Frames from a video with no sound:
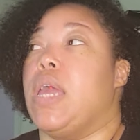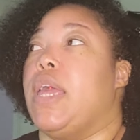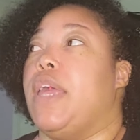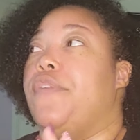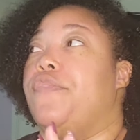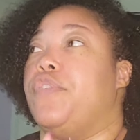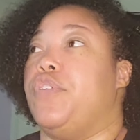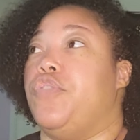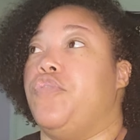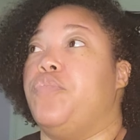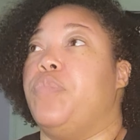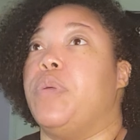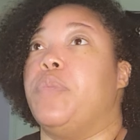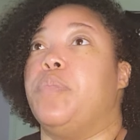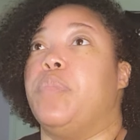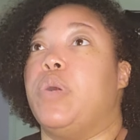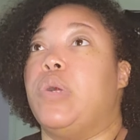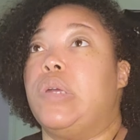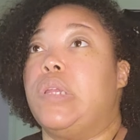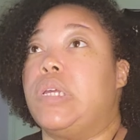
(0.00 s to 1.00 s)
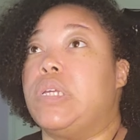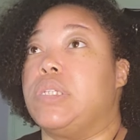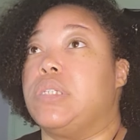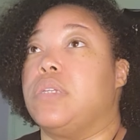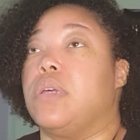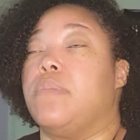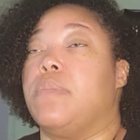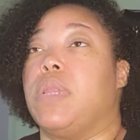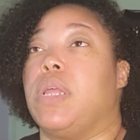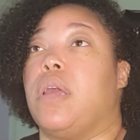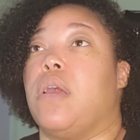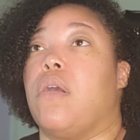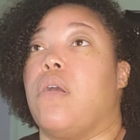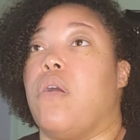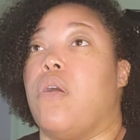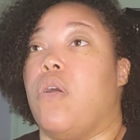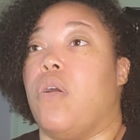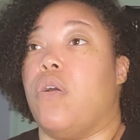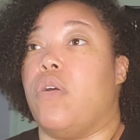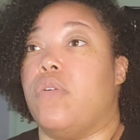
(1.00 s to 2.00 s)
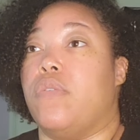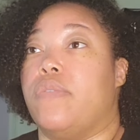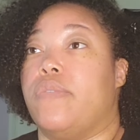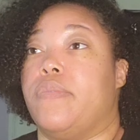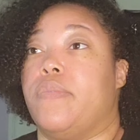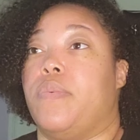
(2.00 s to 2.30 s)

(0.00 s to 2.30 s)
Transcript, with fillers: If you've been putting something off,